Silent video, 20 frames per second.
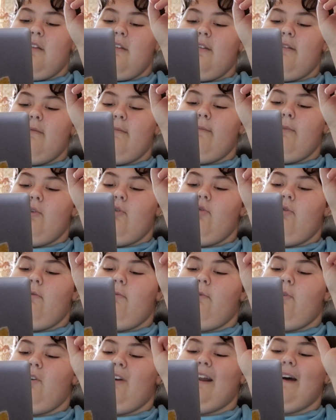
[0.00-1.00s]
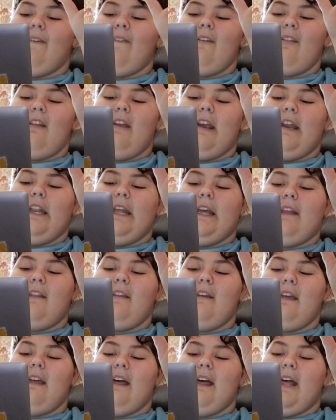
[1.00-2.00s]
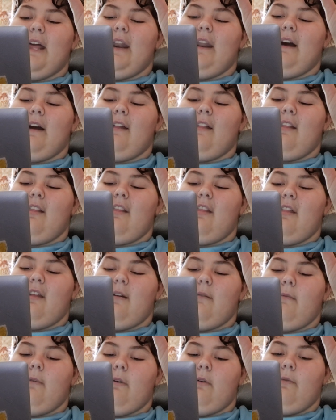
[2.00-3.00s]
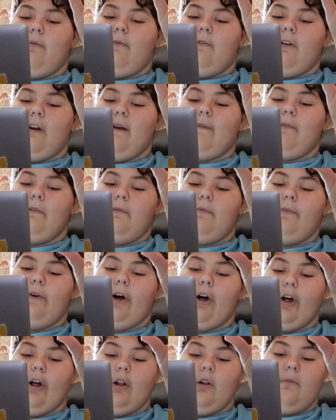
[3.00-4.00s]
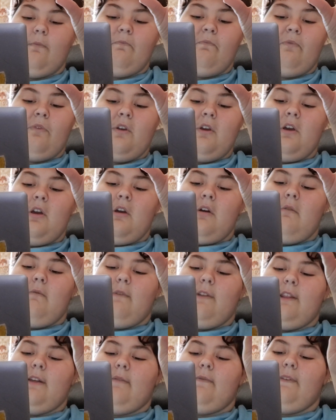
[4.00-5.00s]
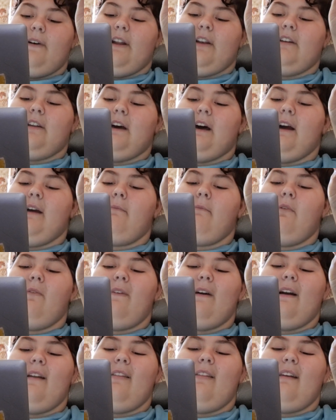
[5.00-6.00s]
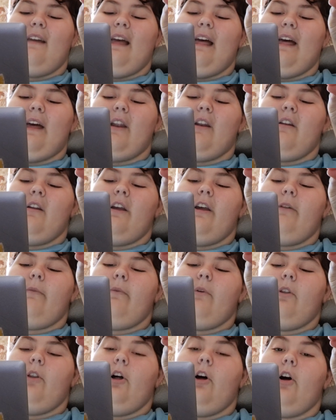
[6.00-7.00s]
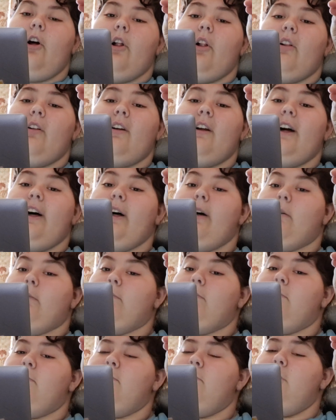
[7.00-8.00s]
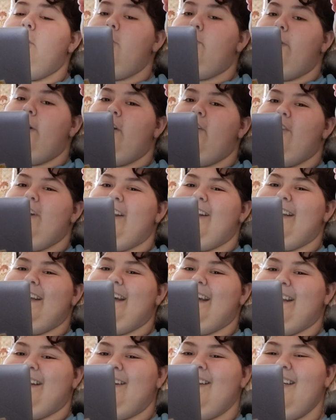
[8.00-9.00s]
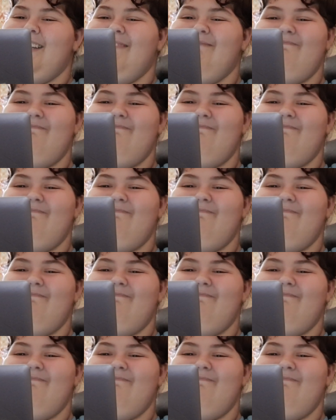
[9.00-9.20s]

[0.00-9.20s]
the moon will never see days again, as they will forever fall. When they find time will rise again, it will all come to a great end.